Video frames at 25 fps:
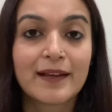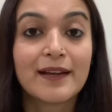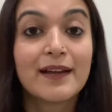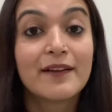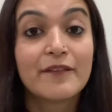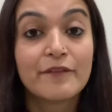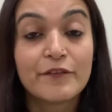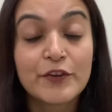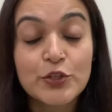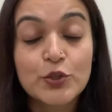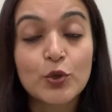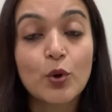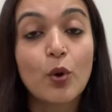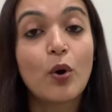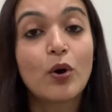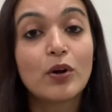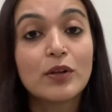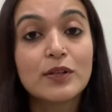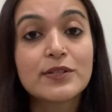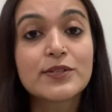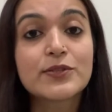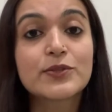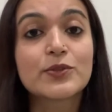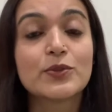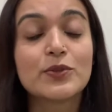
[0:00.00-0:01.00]
which
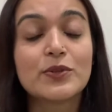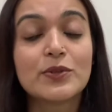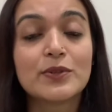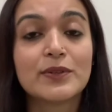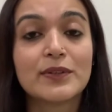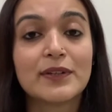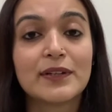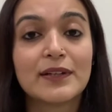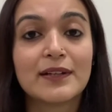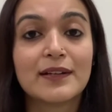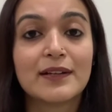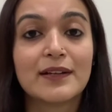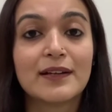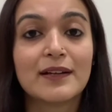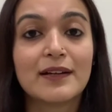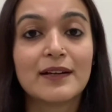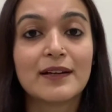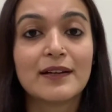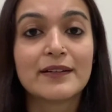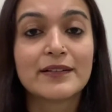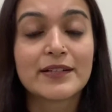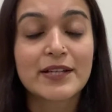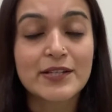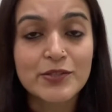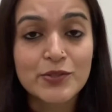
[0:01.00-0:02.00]
also
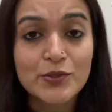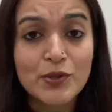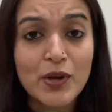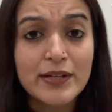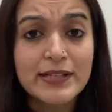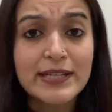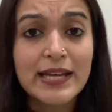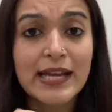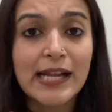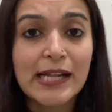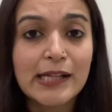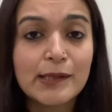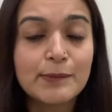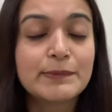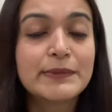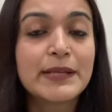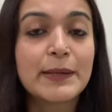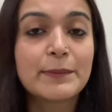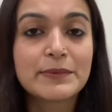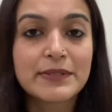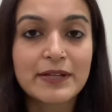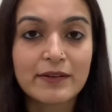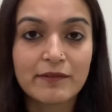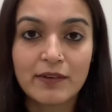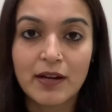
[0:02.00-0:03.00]
does not help
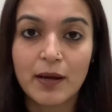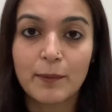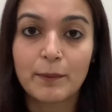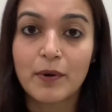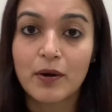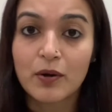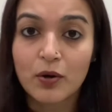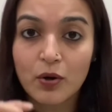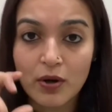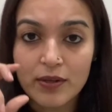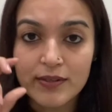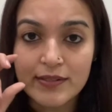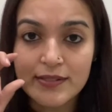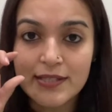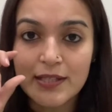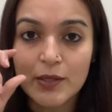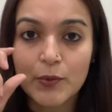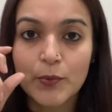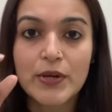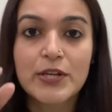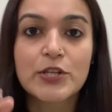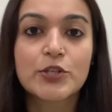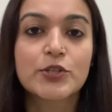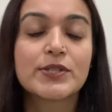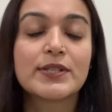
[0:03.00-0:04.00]
them develop a
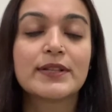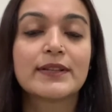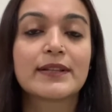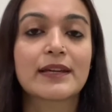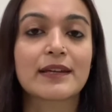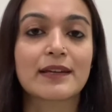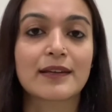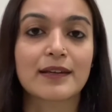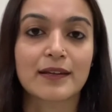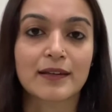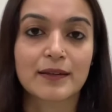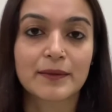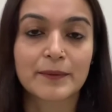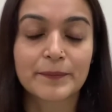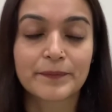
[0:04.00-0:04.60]
consequential thinking.